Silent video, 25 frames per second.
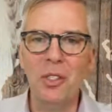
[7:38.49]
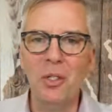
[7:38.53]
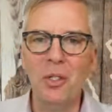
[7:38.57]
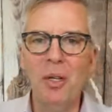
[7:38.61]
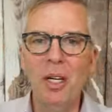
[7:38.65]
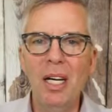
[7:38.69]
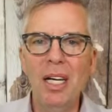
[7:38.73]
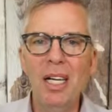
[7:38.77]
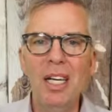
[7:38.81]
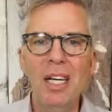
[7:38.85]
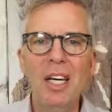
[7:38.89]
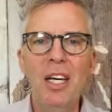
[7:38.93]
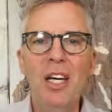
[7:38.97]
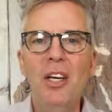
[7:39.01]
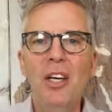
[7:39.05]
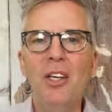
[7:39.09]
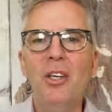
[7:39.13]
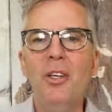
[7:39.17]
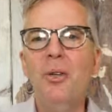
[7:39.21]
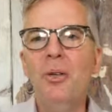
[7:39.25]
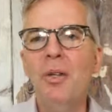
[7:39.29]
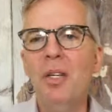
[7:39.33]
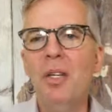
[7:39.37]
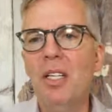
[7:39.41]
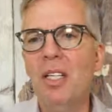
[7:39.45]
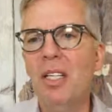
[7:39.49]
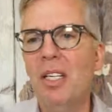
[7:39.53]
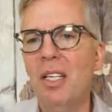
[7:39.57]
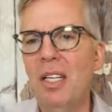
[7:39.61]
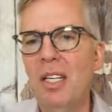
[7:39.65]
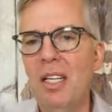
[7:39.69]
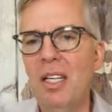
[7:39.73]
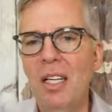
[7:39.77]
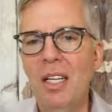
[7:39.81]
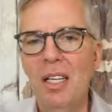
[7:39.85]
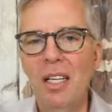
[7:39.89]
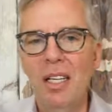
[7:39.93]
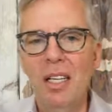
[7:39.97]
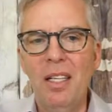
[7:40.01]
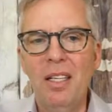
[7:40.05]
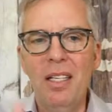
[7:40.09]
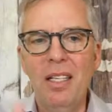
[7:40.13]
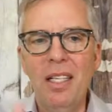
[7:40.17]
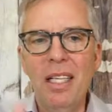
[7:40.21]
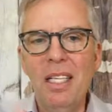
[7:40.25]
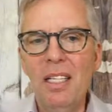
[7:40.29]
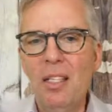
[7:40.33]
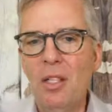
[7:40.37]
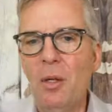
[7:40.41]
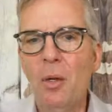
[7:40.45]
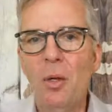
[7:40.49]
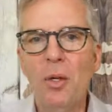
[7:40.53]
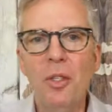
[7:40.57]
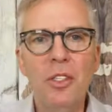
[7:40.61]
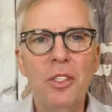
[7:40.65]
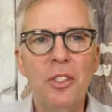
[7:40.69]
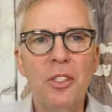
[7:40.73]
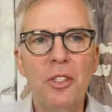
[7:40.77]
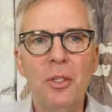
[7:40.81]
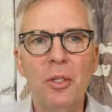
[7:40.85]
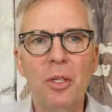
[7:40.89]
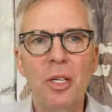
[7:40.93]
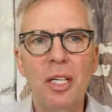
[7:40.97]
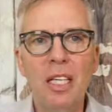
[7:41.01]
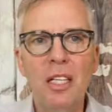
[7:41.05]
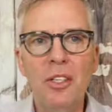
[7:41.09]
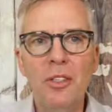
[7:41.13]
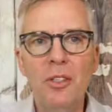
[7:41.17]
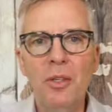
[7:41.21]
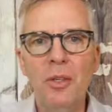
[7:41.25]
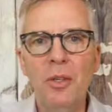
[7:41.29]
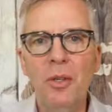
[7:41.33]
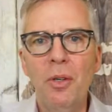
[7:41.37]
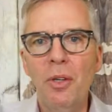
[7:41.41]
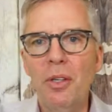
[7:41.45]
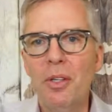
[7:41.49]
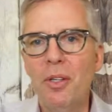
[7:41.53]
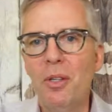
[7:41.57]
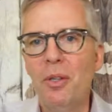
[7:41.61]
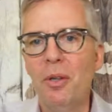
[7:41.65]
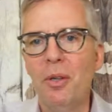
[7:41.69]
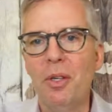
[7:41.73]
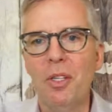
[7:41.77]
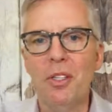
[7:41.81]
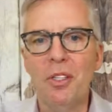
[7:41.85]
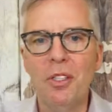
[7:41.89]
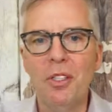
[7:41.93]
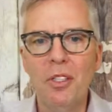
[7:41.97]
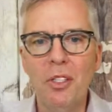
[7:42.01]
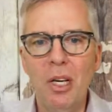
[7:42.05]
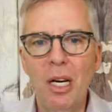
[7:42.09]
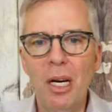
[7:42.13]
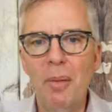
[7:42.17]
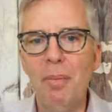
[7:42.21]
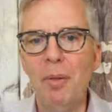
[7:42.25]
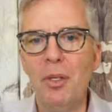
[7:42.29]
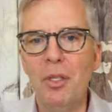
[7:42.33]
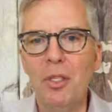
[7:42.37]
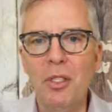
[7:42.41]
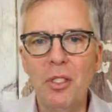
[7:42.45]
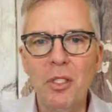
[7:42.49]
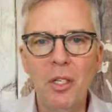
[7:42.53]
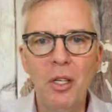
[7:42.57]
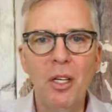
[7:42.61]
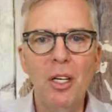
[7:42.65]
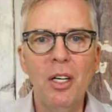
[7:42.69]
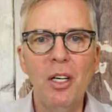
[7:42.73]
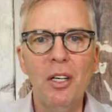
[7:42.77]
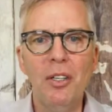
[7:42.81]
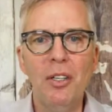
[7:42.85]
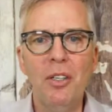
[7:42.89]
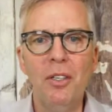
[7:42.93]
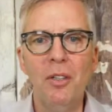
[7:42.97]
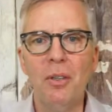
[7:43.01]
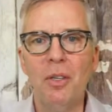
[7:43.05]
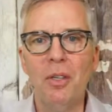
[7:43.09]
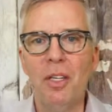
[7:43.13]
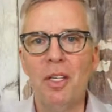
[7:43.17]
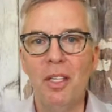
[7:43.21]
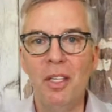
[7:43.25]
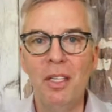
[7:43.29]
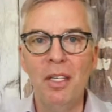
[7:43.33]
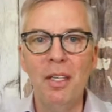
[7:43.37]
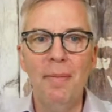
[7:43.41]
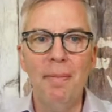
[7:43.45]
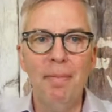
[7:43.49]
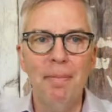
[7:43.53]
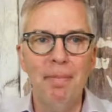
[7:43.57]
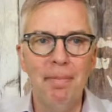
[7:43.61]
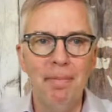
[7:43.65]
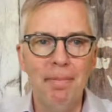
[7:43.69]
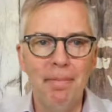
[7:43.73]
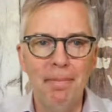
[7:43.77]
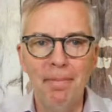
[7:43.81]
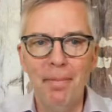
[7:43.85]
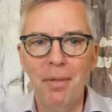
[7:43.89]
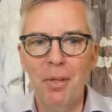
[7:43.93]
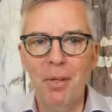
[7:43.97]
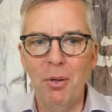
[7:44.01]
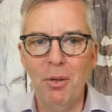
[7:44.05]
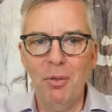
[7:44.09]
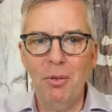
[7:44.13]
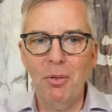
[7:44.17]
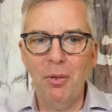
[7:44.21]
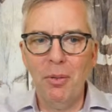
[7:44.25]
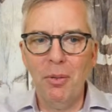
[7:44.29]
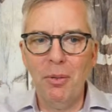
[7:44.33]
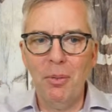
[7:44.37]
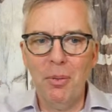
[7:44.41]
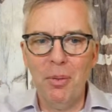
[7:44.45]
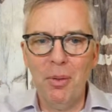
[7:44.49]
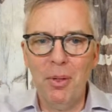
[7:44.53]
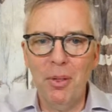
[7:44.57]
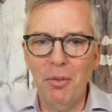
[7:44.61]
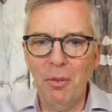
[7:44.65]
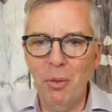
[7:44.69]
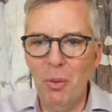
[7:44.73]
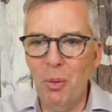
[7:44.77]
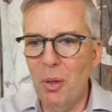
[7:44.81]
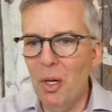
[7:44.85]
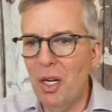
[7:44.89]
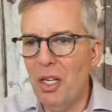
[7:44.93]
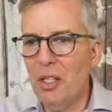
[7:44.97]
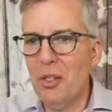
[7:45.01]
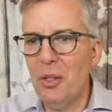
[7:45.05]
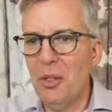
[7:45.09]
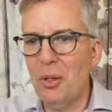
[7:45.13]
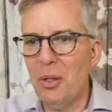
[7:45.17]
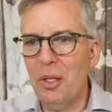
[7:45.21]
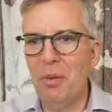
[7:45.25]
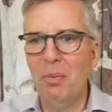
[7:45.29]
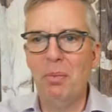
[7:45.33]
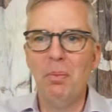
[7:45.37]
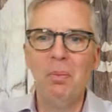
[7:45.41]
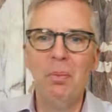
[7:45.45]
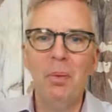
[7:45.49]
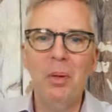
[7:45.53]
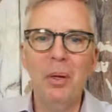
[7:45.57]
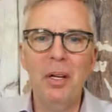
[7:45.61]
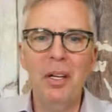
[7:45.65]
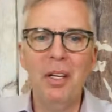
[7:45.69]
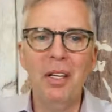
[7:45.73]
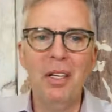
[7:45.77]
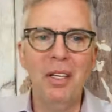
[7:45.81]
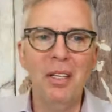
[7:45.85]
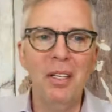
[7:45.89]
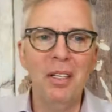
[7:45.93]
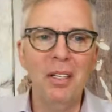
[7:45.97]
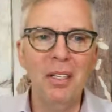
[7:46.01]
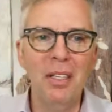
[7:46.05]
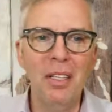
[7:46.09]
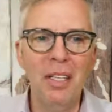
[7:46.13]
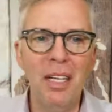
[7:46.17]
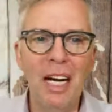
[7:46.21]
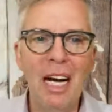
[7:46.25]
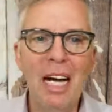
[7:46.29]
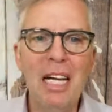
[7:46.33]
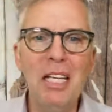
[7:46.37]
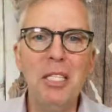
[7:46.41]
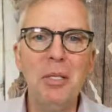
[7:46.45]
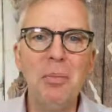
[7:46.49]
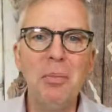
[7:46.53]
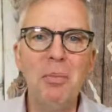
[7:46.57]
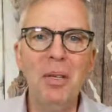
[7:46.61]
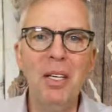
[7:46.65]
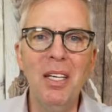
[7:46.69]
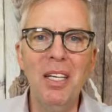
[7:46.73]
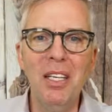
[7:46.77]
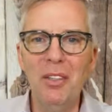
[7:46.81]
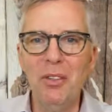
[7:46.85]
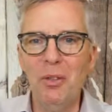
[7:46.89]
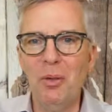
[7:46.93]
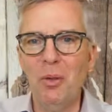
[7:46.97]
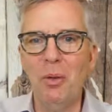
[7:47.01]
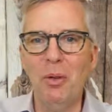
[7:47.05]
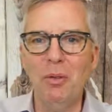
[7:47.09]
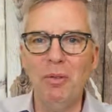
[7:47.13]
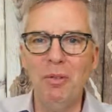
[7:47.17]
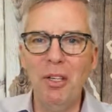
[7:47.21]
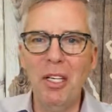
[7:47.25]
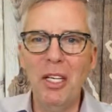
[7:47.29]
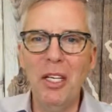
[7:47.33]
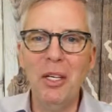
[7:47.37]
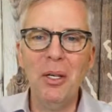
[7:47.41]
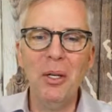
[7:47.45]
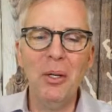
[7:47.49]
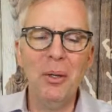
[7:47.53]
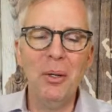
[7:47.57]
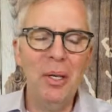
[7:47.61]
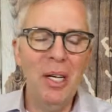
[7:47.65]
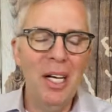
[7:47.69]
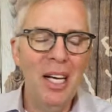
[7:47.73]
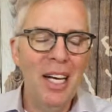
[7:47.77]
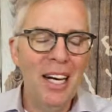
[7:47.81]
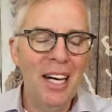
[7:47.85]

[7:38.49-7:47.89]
So you can take the course at your leisure. You can stop and start. You can, if you want, you can put it in high speed through a video.